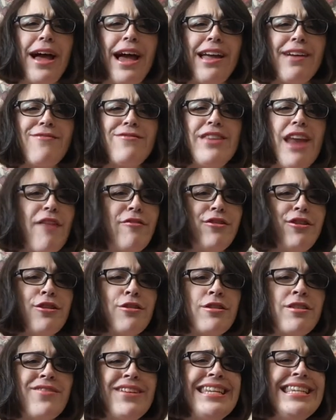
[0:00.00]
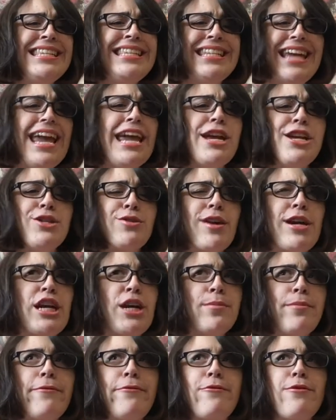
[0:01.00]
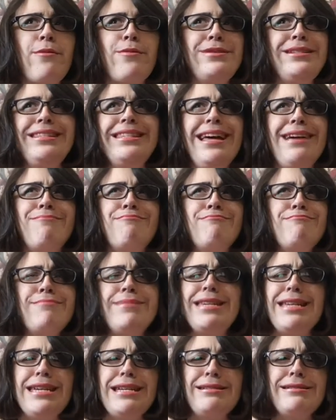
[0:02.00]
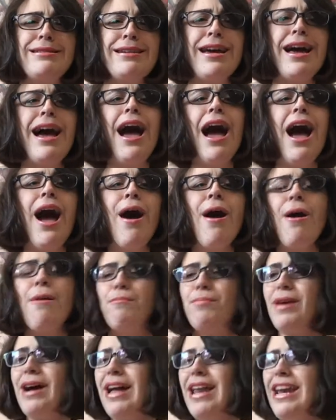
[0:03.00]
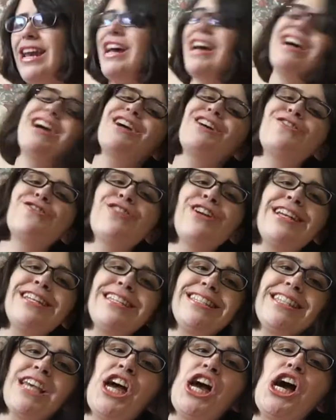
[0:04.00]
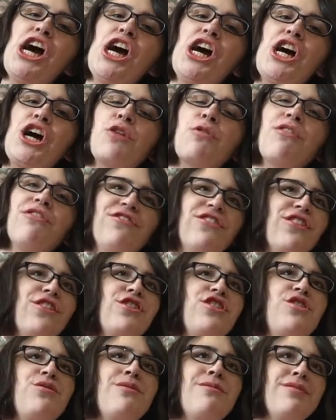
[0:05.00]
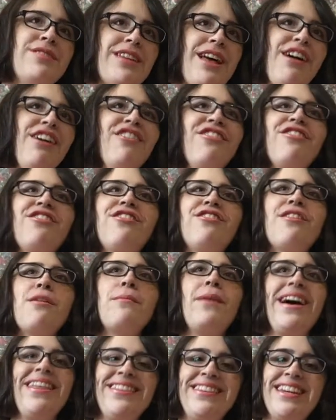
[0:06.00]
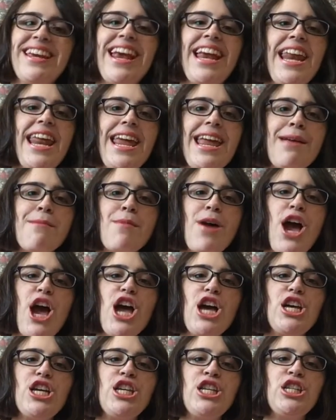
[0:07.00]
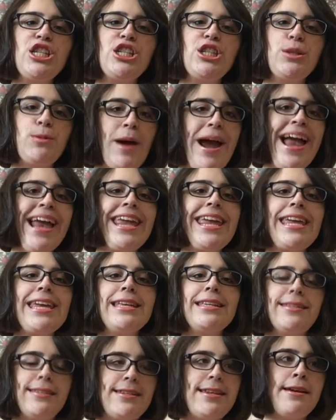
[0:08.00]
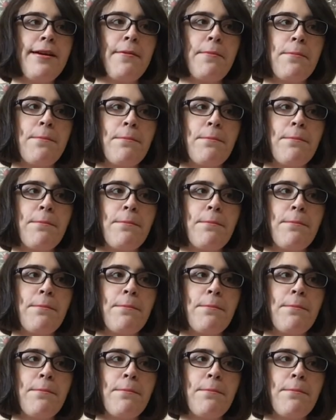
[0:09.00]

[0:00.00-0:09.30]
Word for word: I have never heard of a day trader before. What does that mean? But Chris refers to himself by the nickname Swaggy C.